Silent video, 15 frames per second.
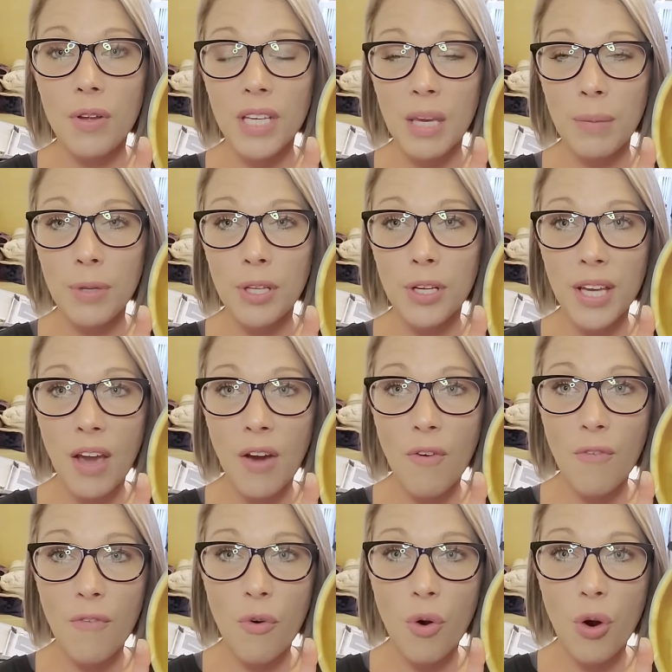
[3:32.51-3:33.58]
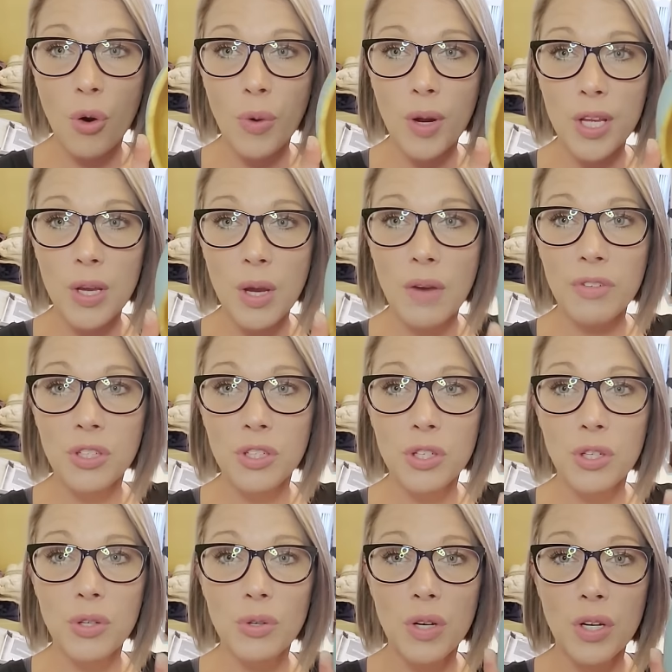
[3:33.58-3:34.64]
keep a lookout for what you have to do